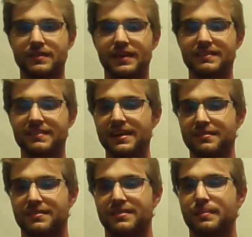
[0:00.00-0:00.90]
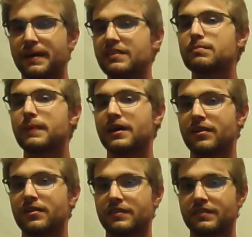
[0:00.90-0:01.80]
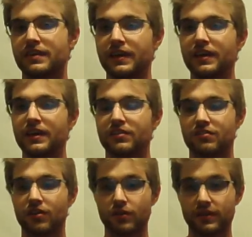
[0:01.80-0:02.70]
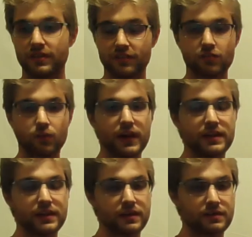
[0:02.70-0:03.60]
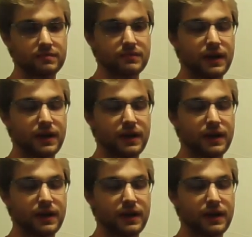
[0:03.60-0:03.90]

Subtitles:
it's not the best background to see. So this is white here.